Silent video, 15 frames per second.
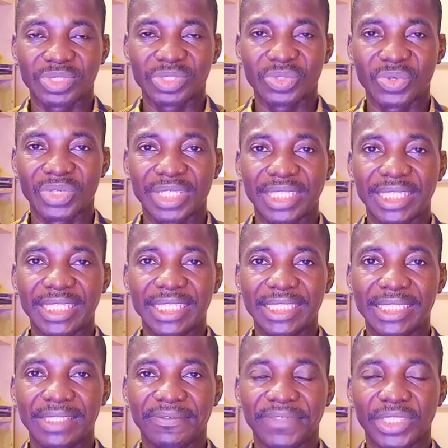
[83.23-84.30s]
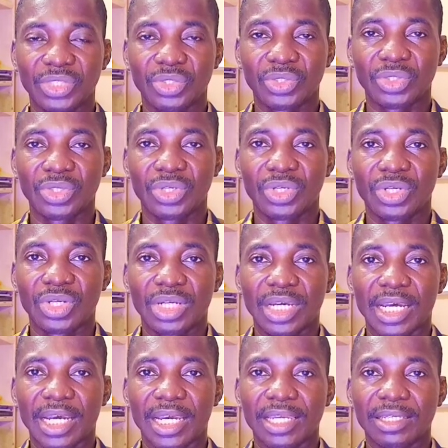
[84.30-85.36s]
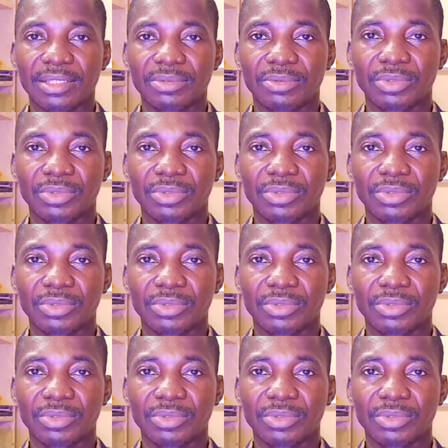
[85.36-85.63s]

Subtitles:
So in this video, I